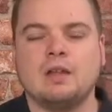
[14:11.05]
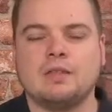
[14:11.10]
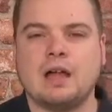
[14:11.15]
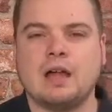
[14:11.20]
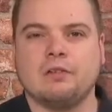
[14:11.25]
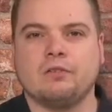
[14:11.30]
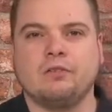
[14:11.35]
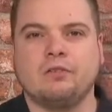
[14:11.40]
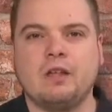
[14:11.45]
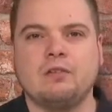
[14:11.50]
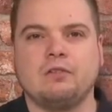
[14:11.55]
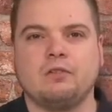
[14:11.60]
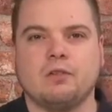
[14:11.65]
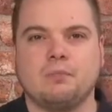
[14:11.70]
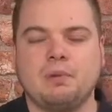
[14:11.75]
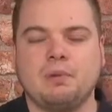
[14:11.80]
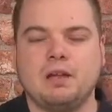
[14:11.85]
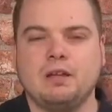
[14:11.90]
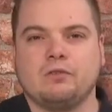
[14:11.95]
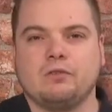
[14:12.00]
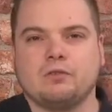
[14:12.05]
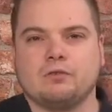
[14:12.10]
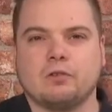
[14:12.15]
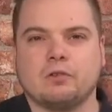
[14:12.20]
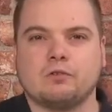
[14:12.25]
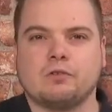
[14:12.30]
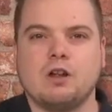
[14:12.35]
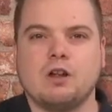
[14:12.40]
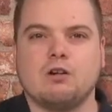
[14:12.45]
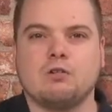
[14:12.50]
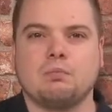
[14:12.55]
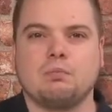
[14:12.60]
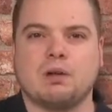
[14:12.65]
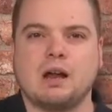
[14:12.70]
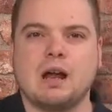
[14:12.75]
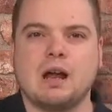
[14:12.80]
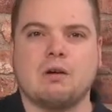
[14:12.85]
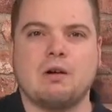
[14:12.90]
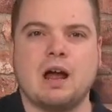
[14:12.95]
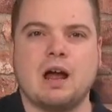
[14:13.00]
that centerpiece of the snow
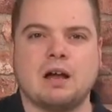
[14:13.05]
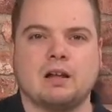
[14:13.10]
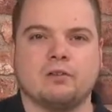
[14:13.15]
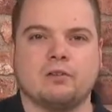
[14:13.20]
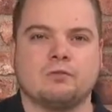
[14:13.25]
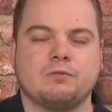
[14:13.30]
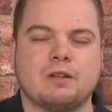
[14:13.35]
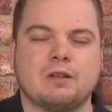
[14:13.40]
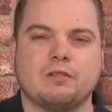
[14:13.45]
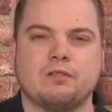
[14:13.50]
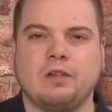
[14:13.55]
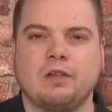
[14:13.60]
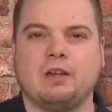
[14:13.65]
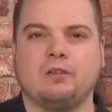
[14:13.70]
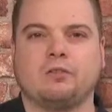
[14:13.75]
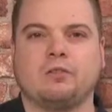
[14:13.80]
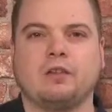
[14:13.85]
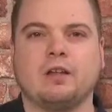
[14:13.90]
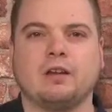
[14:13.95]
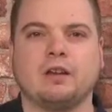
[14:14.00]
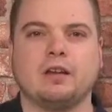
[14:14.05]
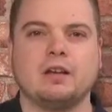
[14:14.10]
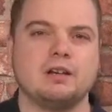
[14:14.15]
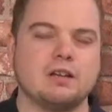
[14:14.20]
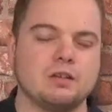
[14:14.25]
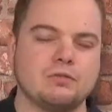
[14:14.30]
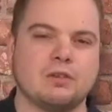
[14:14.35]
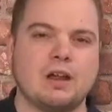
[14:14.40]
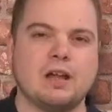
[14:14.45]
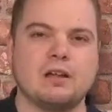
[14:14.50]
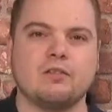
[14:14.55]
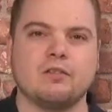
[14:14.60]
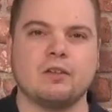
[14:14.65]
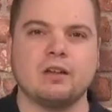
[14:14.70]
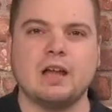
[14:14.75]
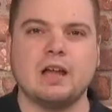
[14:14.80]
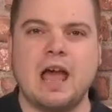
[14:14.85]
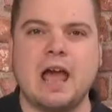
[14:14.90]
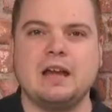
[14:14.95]
plow acts fantastically in deflecting